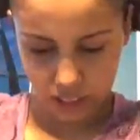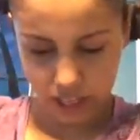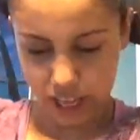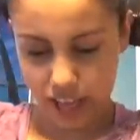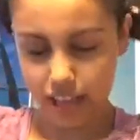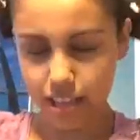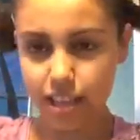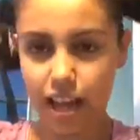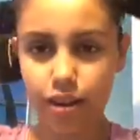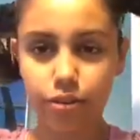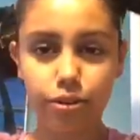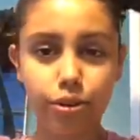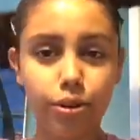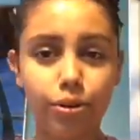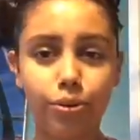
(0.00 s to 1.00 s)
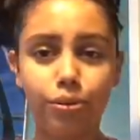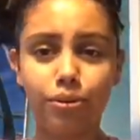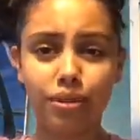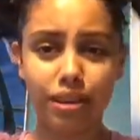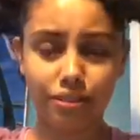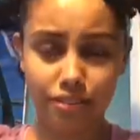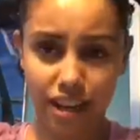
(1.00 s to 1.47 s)
Guys, I don't know
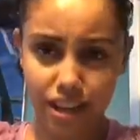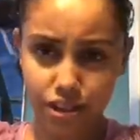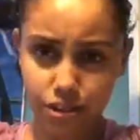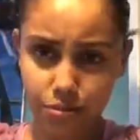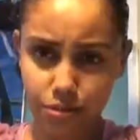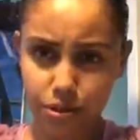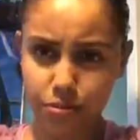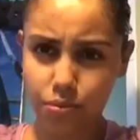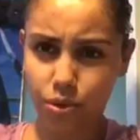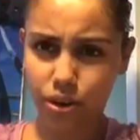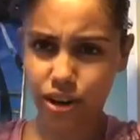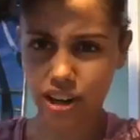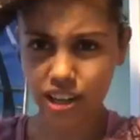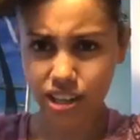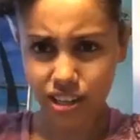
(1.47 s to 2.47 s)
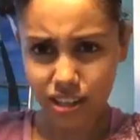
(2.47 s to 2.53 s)
if I should put more.